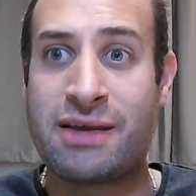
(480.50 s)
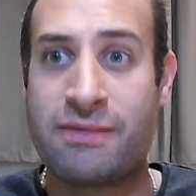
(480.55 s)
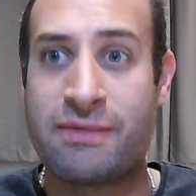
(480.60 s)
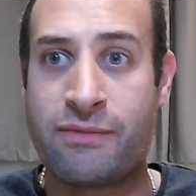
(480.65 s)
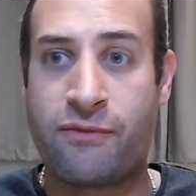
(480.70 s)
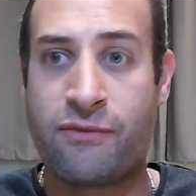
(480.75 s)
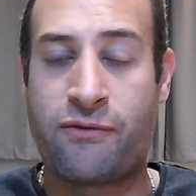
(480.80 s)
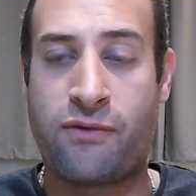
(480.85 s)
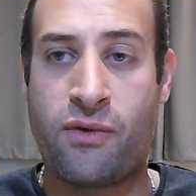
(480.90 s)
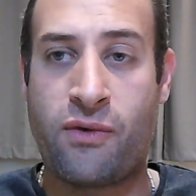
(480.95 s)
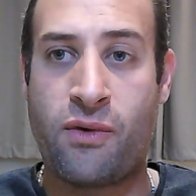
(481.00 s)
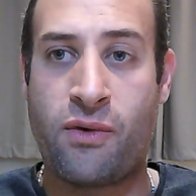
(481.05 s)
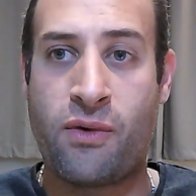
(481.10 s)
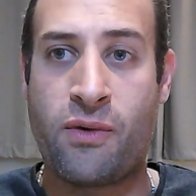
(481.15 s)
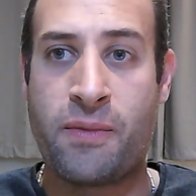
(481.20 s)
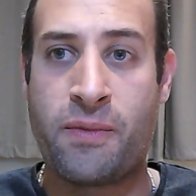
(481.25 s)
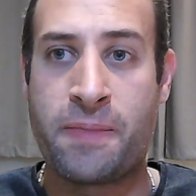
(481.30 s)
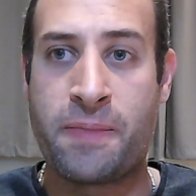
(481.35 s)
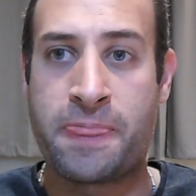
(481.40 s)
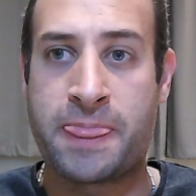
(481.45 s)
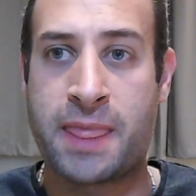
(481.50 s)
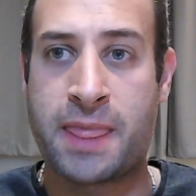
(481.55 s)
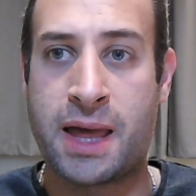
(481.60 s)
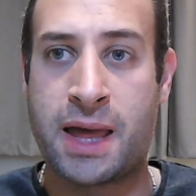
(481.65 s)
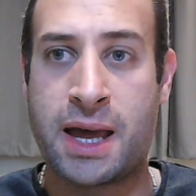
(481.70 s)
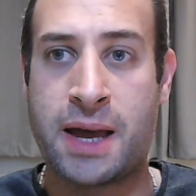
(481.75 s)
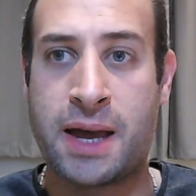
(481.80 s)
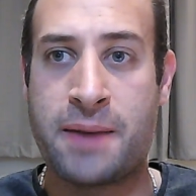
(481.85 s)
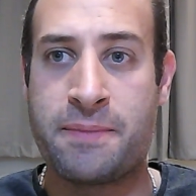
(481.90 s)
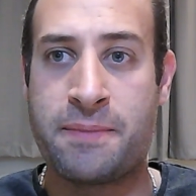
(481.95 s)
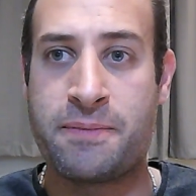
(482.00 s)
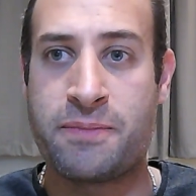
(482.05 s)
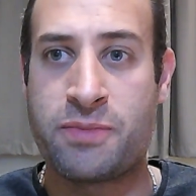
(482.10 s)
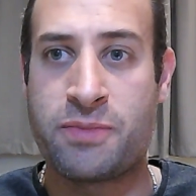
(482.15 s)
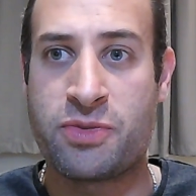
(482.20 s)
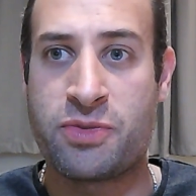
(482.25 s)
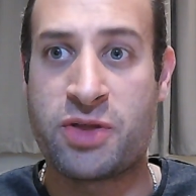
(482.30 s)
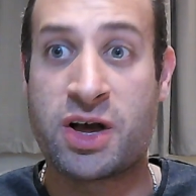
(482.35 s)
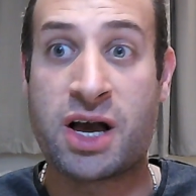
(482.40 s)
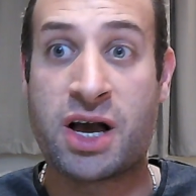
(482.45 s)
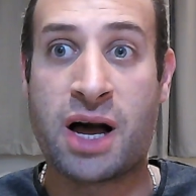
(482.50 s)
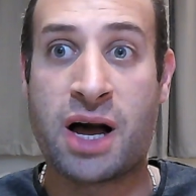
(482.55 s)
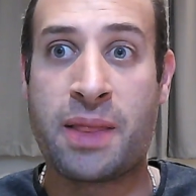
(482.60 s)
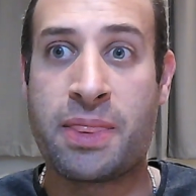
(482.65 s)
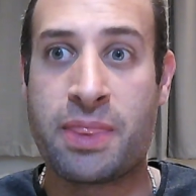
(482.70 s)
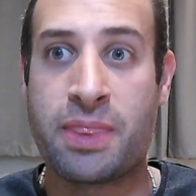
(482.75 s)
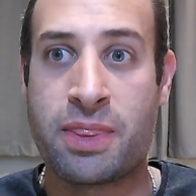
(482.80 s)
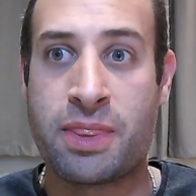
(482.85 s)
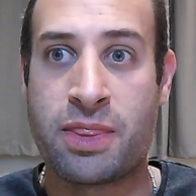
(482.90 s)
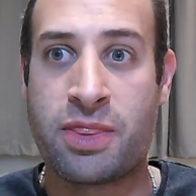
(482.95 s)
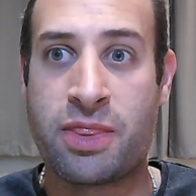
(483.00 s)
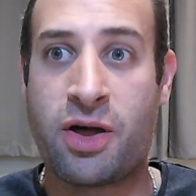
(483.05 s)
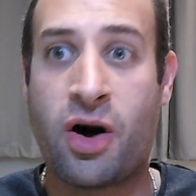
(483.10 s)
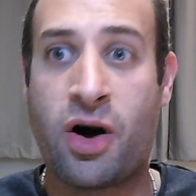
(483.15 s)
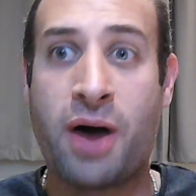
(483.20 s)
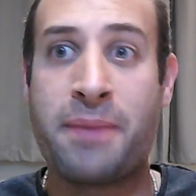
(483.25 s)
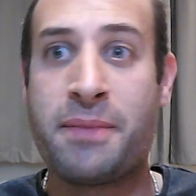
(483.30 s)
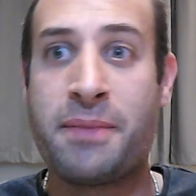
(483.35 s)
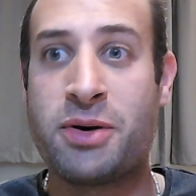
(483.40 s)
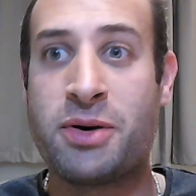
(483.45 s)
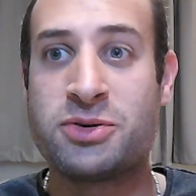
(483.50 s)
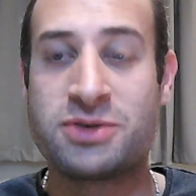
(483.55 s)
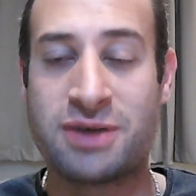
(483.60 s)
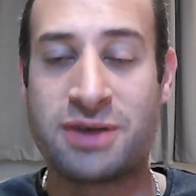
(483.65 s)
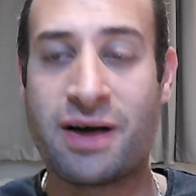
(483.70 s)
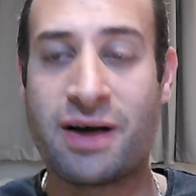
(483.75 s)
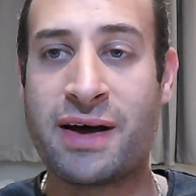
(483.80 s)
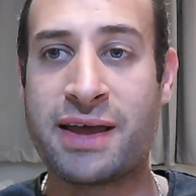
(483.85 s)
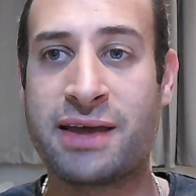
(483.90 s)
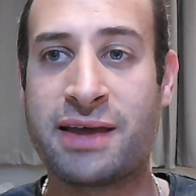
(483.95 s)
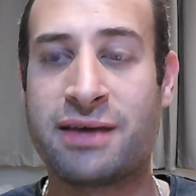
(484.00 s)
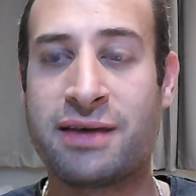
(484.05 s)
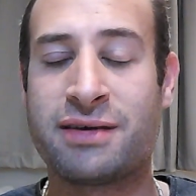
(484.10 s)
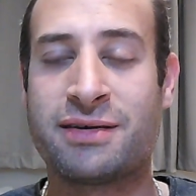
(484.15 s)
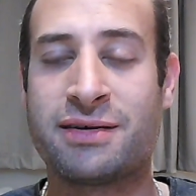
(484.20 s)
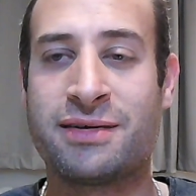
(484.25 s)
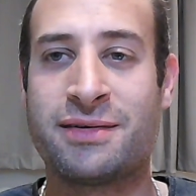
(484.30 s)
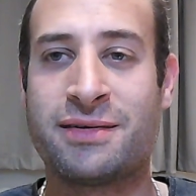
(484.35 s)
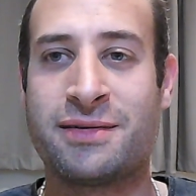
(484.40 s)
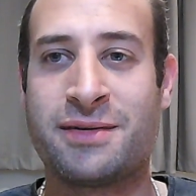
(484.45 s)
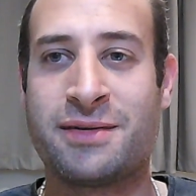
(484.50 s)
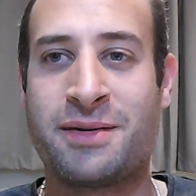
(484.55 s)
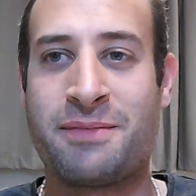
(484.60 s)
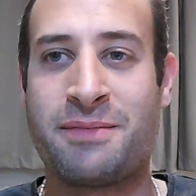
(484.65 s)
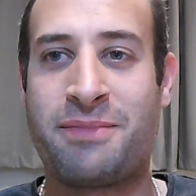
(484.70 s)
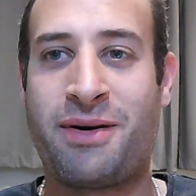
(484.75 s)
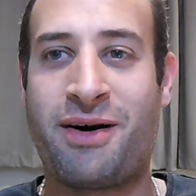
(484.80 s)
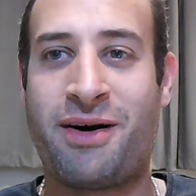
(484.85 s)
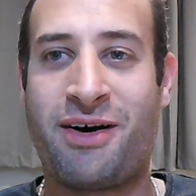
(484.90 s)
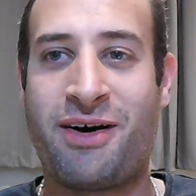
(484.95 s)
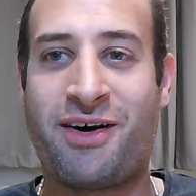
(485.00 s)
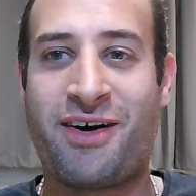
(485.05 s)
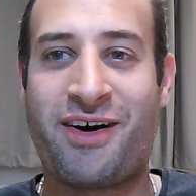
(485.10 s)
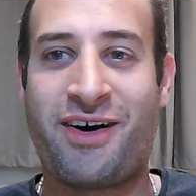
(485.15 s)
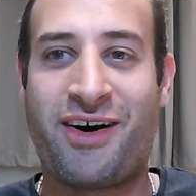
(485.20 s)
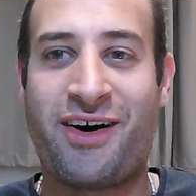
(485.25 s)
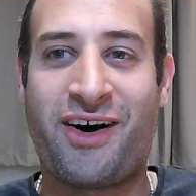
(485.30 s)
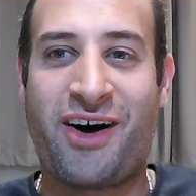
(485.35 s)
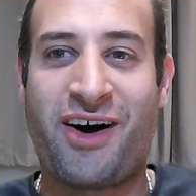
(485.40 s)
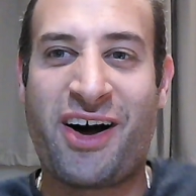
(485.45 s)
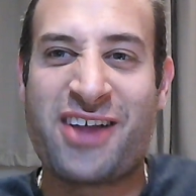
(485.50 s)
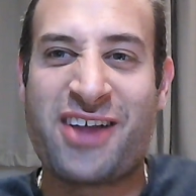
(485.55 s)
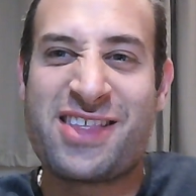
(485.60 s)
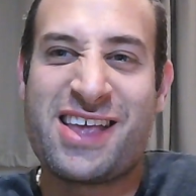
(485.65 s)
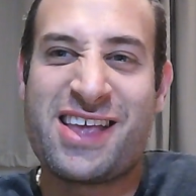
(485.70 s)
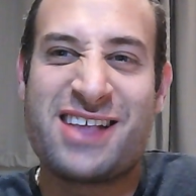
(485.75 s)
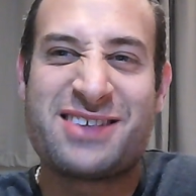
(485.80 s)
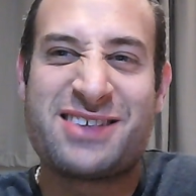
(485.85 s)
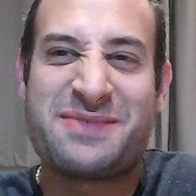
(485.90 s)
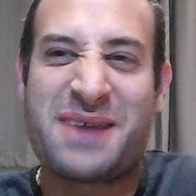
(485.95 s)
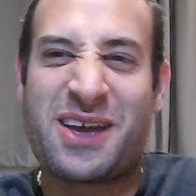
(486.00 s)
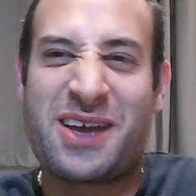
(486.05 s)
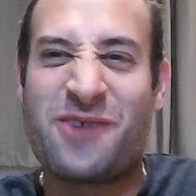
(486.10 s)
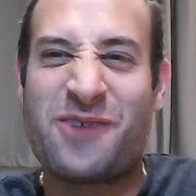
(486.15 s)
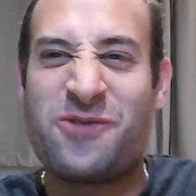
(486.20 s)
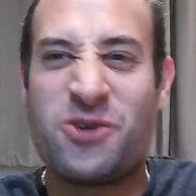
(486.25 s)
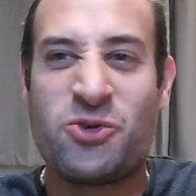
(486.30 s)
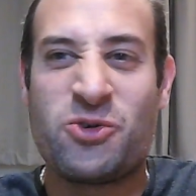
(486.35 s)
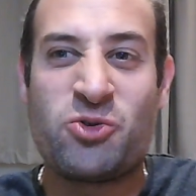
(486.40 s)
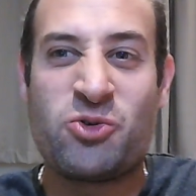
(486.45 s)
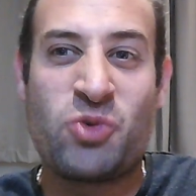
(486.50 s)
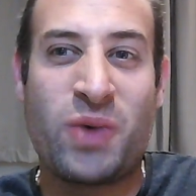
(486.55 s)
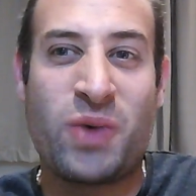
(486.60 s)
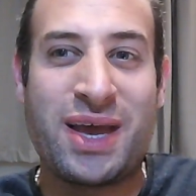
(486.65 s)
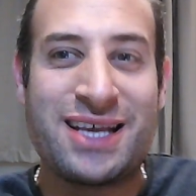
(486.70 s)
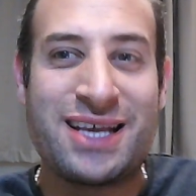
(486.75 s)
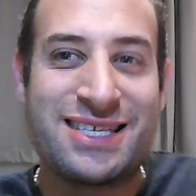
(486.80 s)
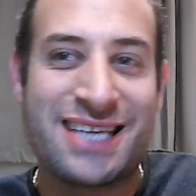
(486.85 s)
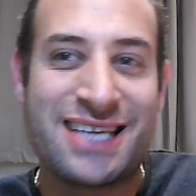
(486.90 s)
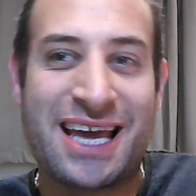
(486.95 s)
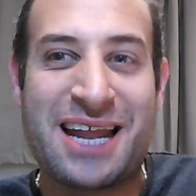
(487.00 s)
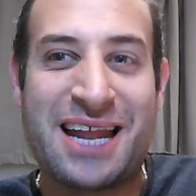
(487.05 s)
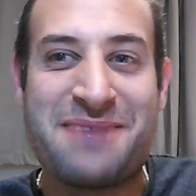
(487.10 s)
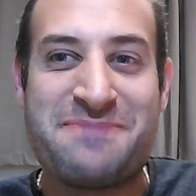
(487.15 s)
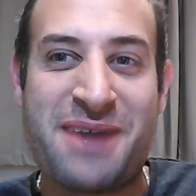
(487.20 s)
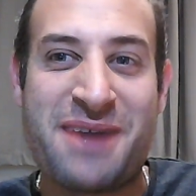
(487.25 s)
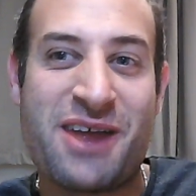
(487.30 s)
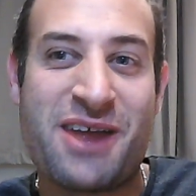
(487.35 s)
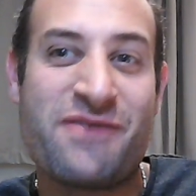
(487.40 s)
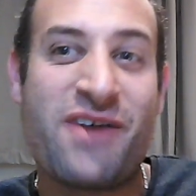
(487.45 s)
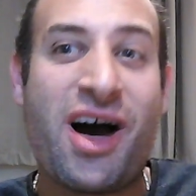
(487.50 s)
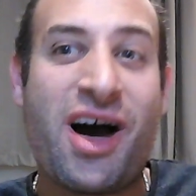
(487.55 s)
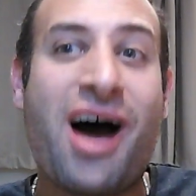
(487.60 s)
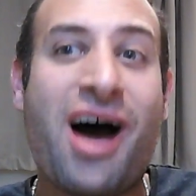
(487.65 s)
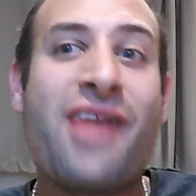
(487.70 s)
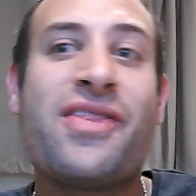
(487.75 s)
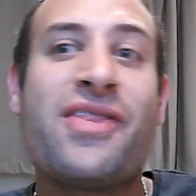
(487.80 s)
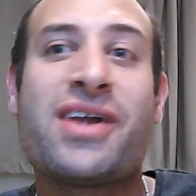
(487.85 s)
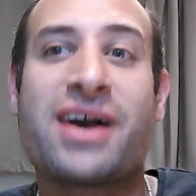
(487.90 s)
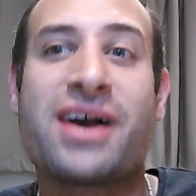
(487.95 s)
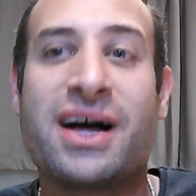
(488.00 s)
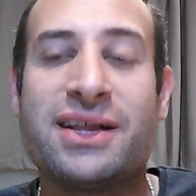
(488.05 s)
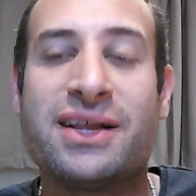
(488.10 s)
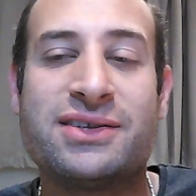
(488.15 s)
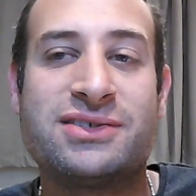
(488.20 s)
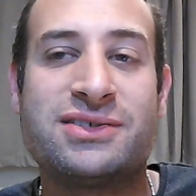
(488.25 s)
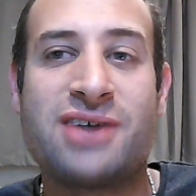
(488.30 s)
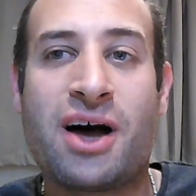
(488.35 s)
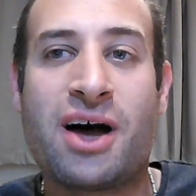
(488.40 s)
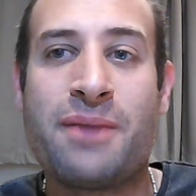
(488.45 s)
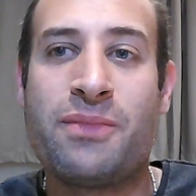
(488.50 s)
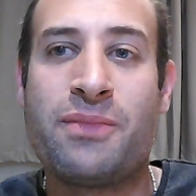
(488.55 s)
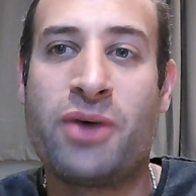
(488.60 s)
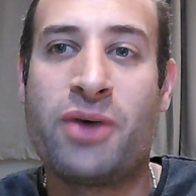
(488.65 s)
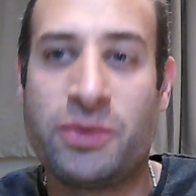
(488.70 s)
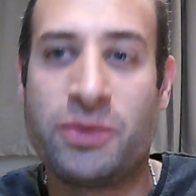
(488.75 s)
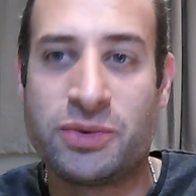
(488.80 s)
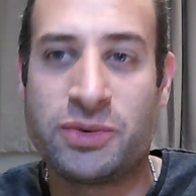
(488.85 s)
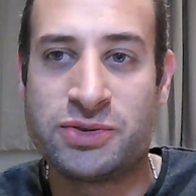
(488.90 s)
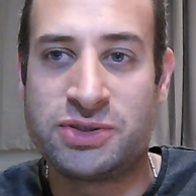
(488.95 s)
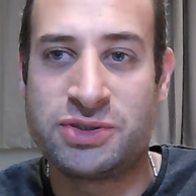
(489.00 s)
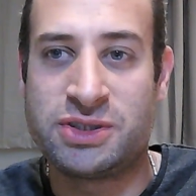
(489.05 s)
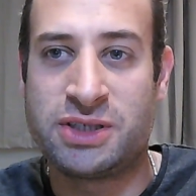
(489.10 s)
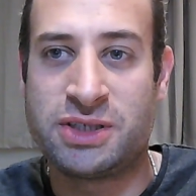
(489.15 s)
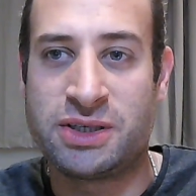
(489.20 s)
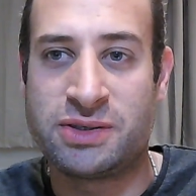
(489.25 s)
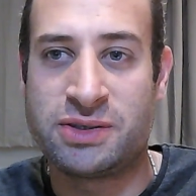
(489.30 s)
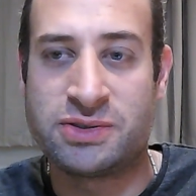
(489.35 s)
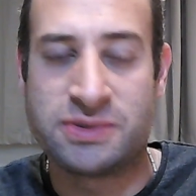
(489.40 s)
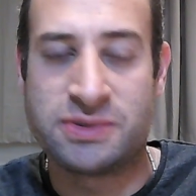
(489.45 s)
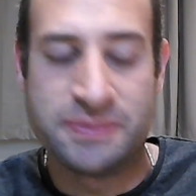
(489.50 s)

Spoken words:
for the gun that I most like, but I need to make a few tweaks to get it better for other guns that I might want to use.